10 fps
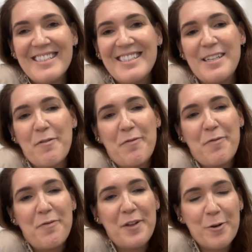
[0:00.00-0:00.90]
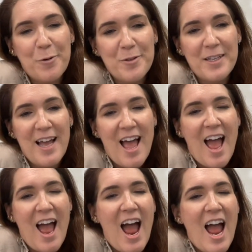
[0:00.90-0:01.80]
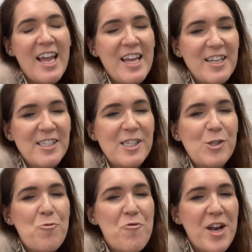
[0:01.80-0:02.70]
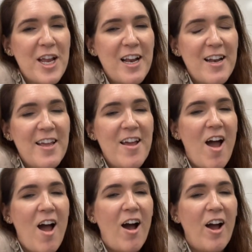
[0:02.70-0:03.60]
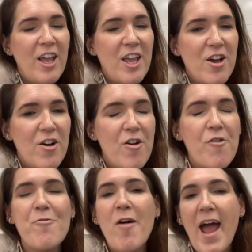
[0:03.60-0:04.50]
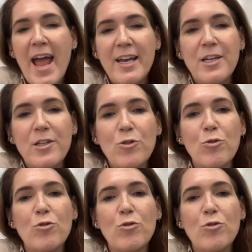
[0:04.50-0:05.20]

the field is really here ready to